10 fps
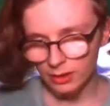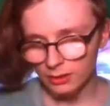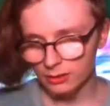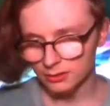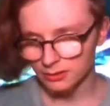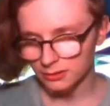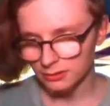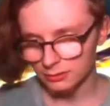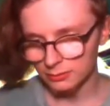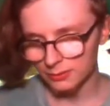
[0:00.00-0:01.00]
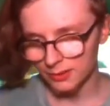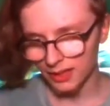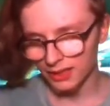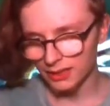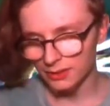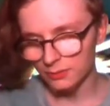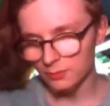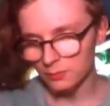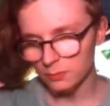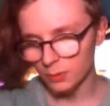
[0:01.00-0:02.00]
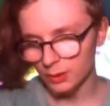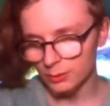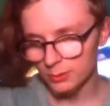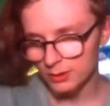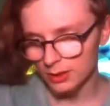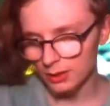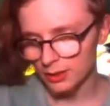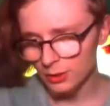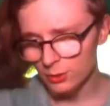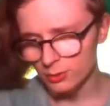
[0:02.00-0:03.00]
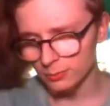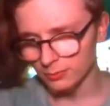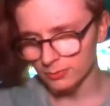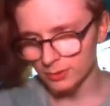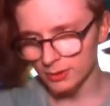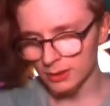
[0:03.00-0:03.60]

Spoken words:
Huh. I wonder what's gotten into him.